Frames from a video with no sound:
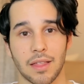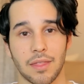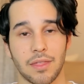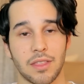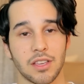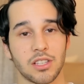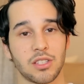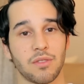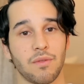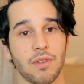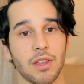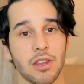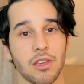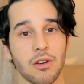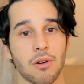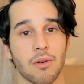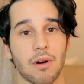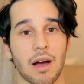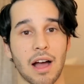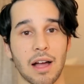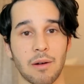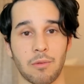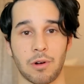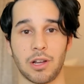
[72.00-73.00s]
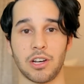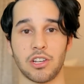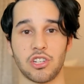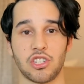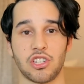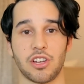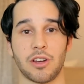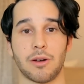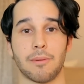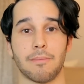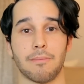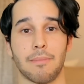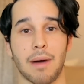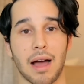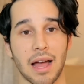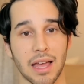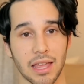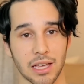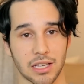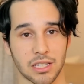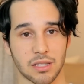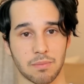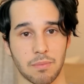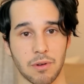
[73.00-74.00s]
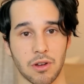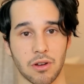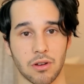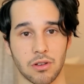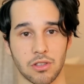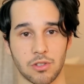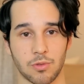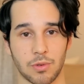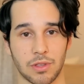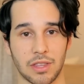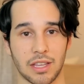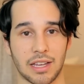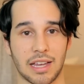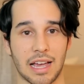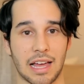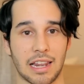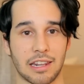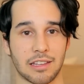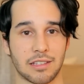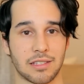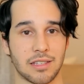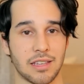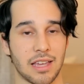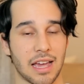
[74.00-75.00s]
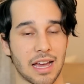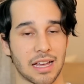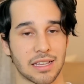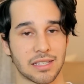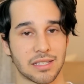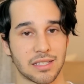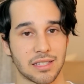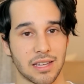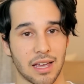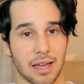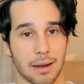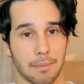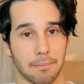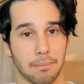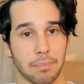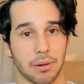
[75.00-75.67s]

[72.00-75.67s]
This video, I want to share my experience with the Galaxy S10